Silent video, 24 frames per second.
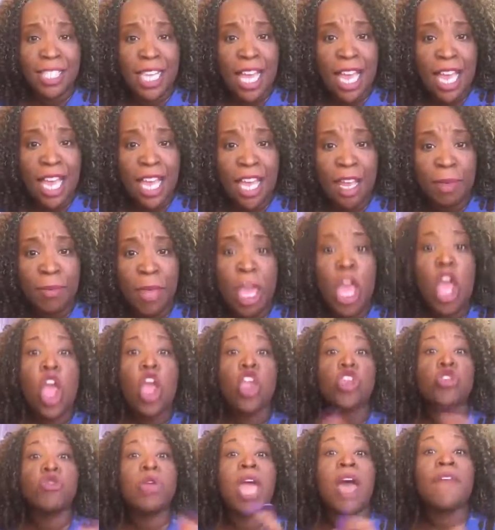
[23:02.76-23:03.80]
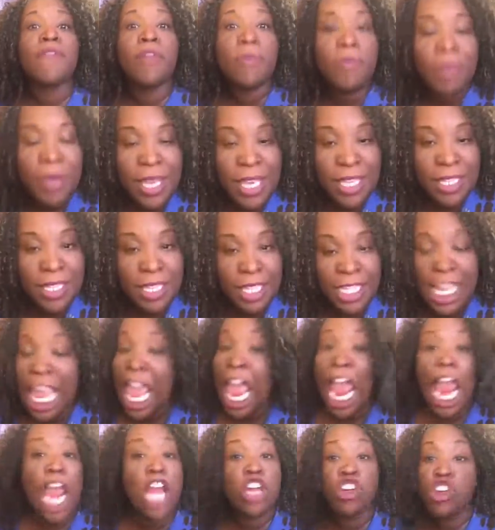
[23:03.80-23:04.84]
time, you have a business
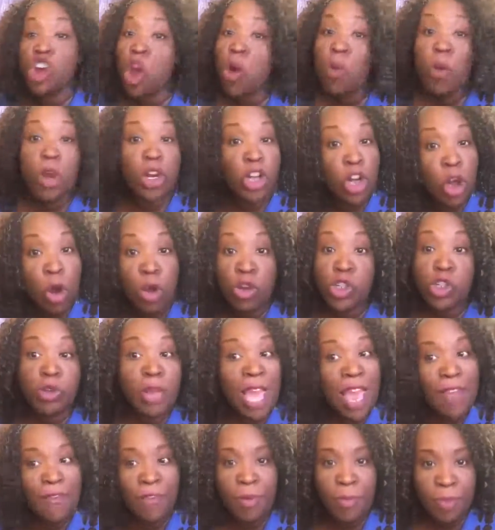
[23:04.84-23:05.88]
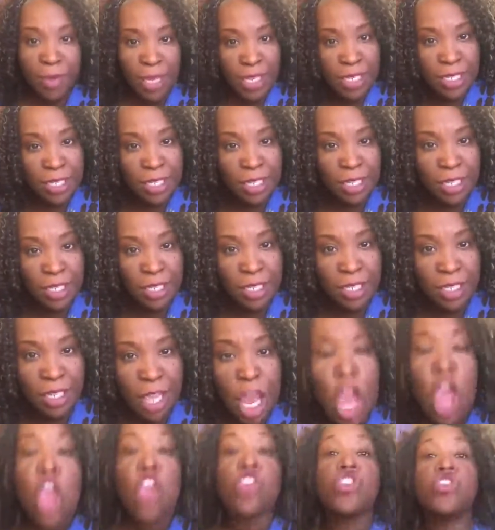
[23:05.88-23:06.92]
and no one knows you have a business.
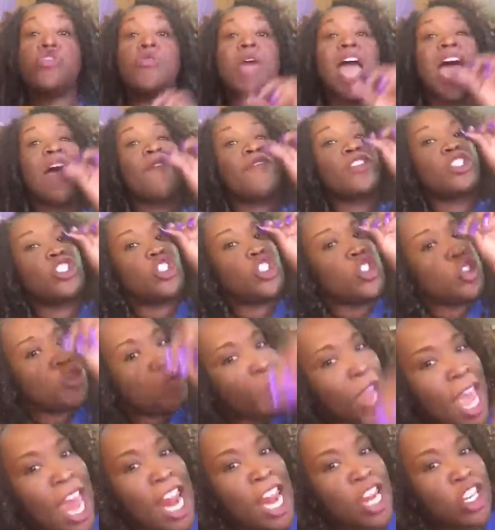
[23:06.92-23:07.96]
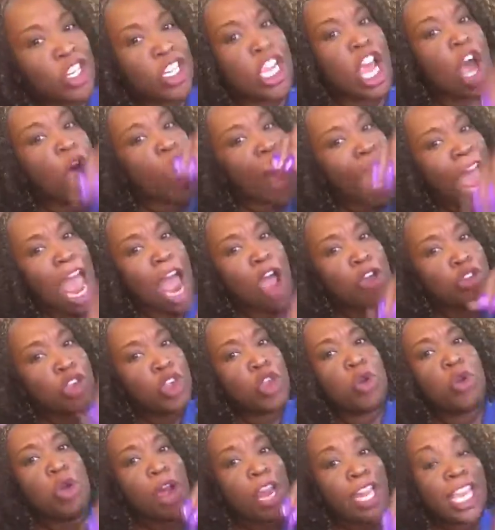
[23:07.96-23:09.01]
You have a strategy on how
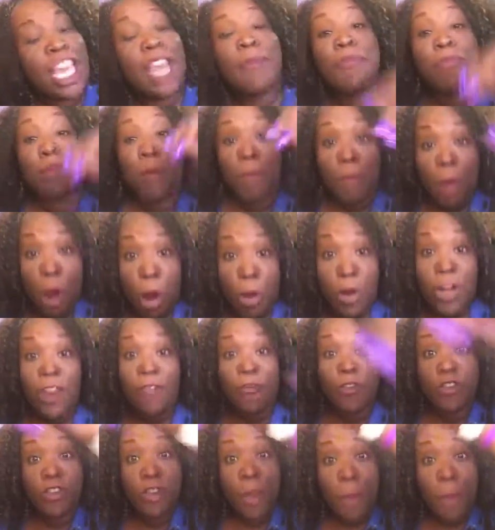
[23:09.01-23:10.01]
you're going to get promoted for